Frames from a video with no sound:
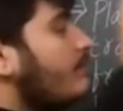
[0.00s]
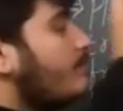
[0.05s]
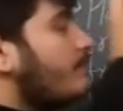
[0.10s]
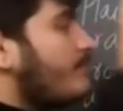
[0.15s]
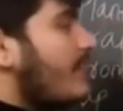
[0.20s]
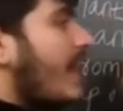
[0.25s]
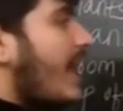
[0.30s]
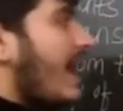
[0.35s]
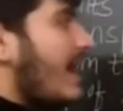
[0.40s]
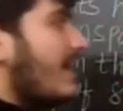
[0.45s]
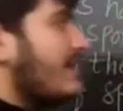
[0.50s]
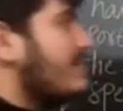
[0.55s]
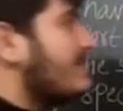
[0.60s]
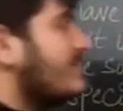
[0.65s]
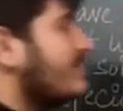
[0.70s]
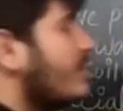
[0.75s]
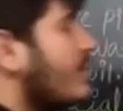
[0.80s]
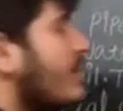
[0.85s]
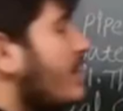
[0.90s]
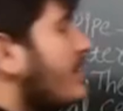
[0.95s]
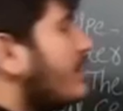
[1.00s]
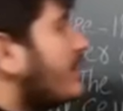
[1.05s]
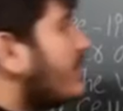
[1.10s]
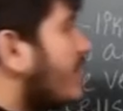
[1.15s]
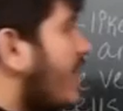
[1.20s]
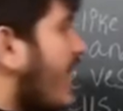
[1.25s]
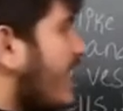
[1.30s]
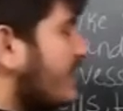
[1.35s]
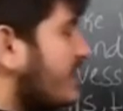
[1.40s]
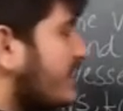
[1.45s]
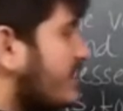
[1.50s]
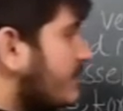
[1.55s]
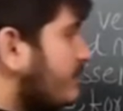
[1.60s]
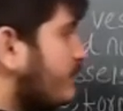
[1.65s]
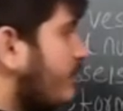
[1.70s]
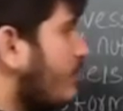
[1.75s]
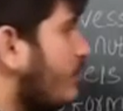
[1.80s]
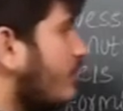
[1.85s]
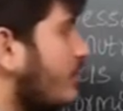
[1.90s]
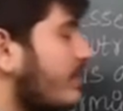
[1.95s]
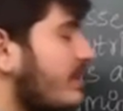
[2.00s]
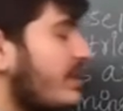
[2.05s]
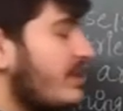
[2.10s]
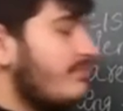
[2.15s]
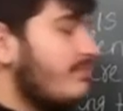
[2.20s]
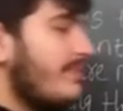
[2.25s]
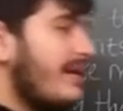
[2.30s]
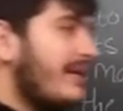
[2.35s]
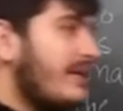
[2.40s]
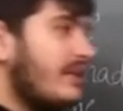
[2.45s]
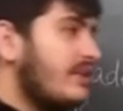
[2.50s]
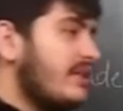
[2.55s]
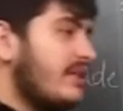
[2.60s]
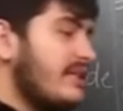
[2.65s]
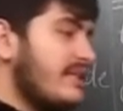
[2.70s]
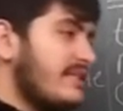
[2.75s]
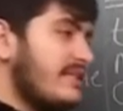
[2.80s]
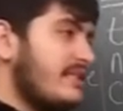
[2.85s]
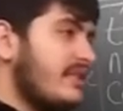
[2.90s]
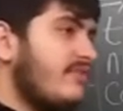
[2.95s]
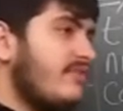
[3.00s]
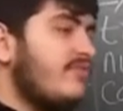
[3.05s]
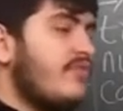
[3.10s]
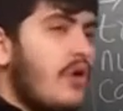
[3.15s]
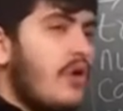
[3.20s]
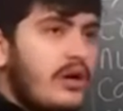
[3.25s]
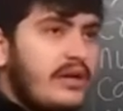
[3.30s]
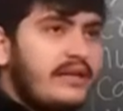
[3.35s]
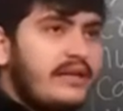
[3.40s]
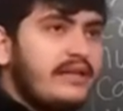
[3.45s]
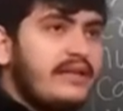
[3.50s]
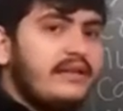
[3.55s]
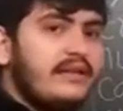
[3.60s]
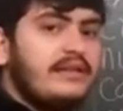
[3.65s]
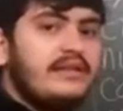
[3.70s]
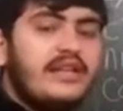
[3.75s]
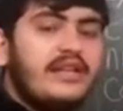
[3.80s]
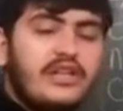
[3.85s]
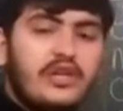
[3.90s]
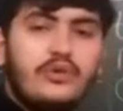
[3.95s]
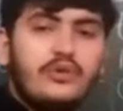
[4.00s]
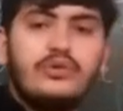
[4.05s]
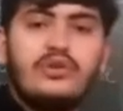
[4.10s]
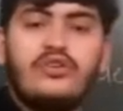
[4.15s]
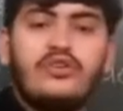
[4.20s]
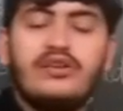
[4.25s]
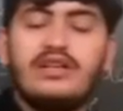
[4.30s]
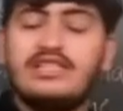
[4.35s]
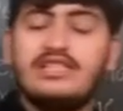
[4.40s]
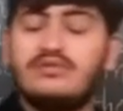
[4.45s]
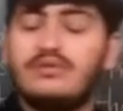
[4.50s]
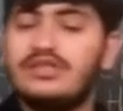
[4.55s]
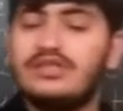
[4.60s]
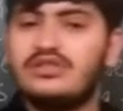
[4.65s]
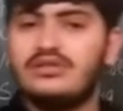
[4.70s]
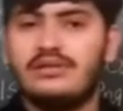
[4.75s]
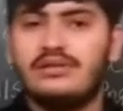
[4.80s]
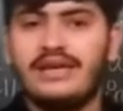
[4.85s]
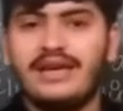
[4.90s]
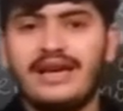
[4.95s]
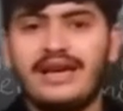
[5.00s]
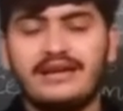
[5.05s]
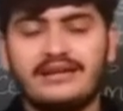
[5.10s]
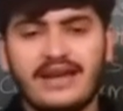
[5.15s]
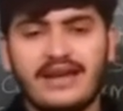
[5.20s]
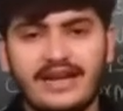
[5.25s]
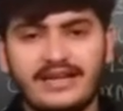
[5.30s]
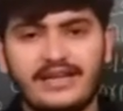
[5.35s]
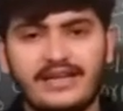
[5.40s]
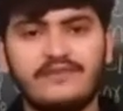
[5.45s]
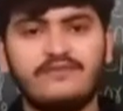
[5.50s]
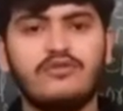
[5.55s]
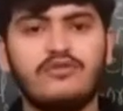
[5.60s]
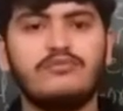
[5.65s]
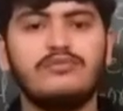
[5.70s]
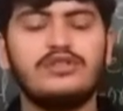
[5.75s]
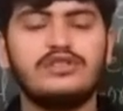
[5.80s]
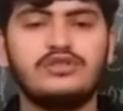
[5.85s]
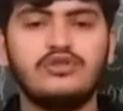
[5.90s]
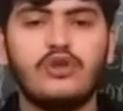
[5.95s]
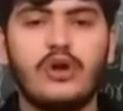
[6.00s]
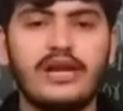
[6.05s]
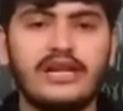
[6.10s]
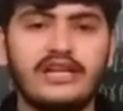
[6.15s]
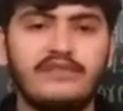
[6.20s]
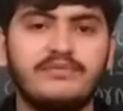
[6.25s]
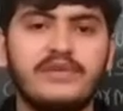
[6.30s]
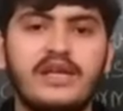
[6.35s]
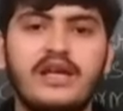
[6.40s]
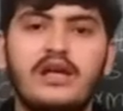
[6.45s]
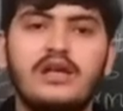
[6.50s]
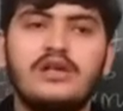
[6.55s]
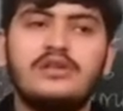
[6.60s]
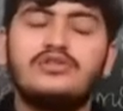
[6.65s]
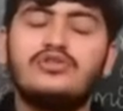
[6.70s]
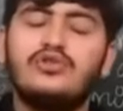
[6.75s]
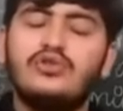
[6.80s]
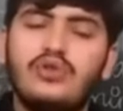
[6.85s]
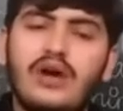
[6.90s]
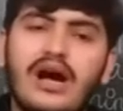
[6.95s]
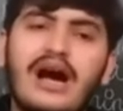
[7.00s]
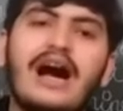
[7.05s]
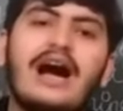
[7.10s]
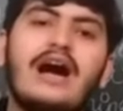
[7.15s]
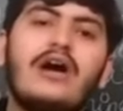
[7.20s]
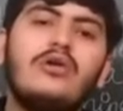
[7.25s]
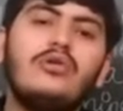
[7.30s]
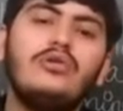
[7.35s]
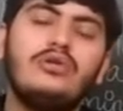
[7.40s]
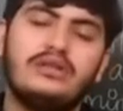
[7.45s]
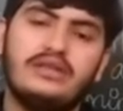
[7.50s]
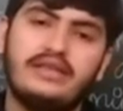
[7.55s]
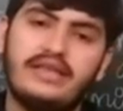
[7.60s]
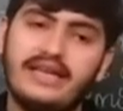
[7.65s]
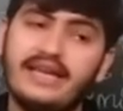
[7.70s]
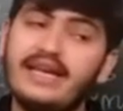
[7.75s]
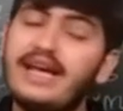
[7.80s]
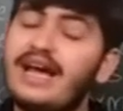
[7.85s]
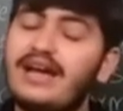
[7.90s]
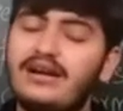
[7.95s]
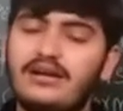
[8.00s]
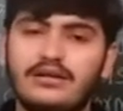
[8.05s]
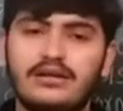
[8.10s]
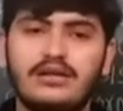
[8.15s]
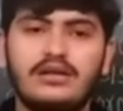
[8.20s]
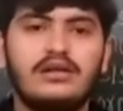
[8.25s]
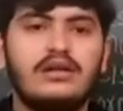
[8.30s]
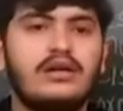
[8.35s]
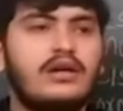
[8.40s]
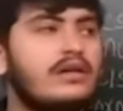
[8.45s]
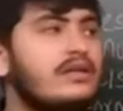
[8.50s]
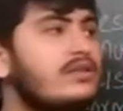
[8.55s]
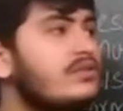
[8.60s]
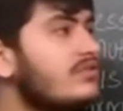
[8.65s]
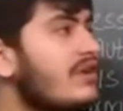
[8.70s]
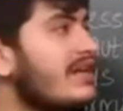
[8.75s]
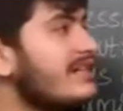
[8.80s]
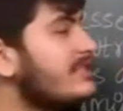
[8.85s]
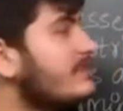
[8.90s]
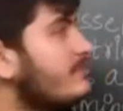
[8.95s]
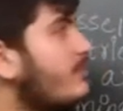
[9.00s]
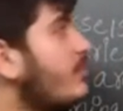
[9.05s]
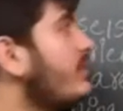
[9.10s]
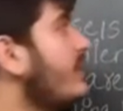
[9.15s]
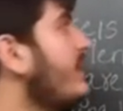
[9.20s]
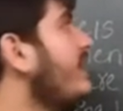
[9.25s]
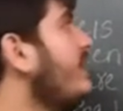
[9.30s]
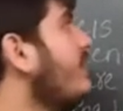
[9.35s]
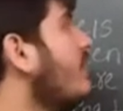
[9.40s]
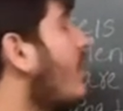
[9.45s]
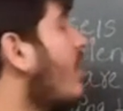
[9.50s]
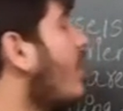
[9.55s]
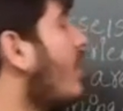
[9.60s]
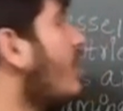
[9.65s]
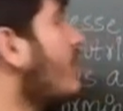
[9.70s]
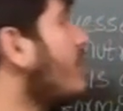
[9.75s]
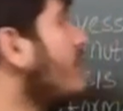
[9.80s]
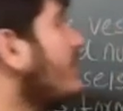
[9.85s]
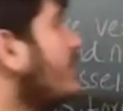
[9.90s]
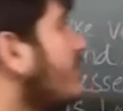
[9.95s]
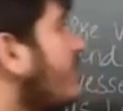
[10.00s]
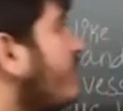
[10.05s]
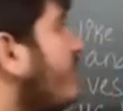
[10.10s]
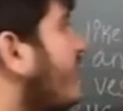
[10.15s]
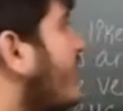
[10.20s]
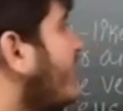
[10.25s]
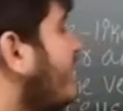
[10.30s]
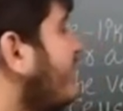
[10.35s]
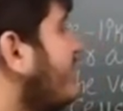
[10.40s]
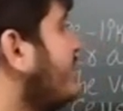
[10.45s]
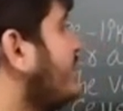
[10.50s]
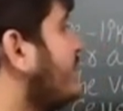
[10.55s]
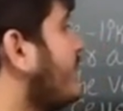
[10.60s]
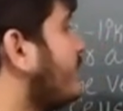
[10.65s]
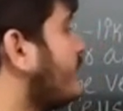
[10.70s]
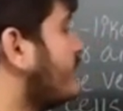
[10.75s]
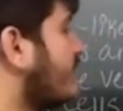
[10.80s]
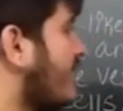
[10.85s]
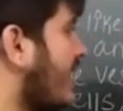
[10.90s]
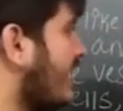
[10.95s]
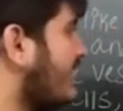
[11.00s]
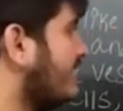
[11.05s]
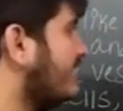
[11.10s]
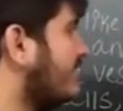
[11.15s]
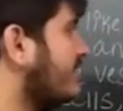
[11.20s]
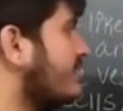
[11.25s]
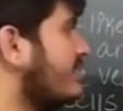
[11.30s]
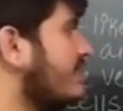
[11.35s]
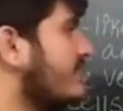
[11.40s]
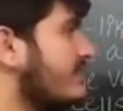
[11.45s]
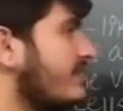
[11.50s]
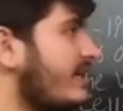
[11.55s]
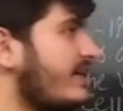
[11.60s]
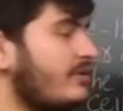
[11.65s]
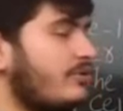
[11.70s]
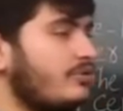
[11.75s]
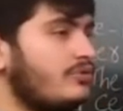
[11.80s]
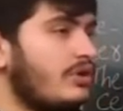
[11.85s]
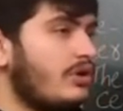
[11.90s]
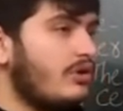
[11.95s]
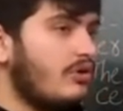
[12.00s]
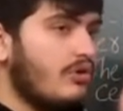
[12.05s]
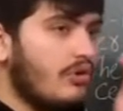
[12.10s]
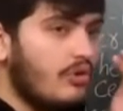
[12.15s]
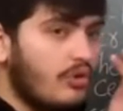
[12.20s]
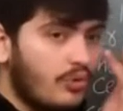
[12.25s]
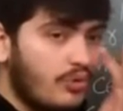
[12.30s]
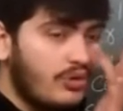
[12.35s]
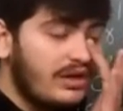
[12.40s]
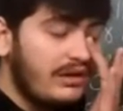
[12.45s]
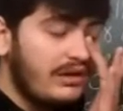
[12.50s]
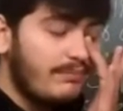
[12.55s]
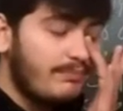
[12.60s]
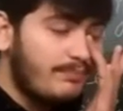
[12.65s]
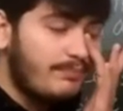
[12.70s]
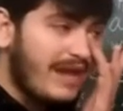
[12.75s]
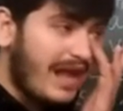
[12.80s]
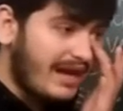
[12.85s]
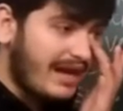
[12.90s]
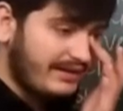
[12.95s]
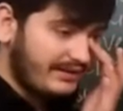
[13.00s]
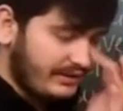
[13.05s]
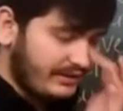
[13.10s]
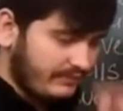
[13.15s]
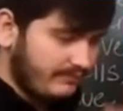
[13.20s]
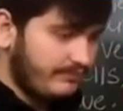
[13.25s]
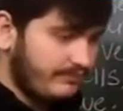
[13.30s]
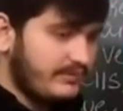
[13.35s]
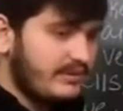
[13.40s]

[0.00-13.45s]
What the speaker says: the plants transport the minerals, the water, the nutrients which they are getting from the soil. So how they are transporting all the various substances into the whole plant.